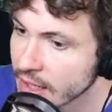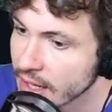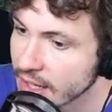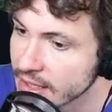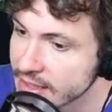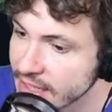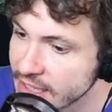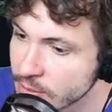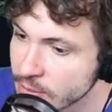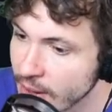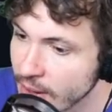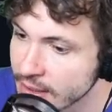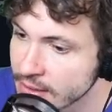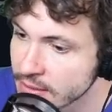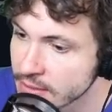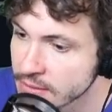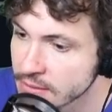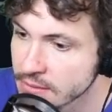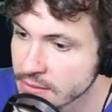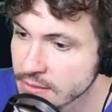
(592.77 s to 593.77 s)
Uh, these one?
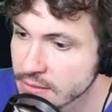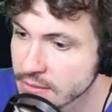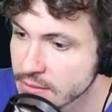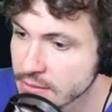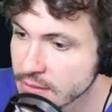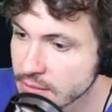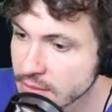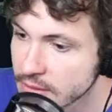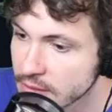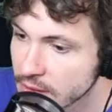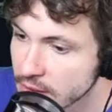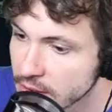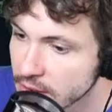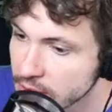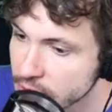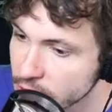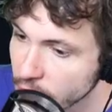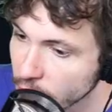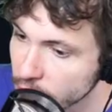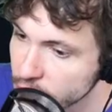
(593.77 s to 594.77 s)

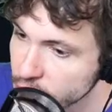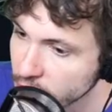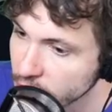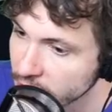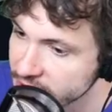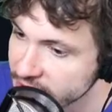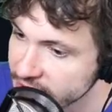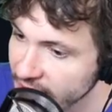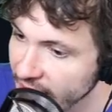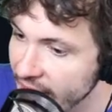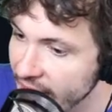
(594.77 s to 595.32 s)
Don't trust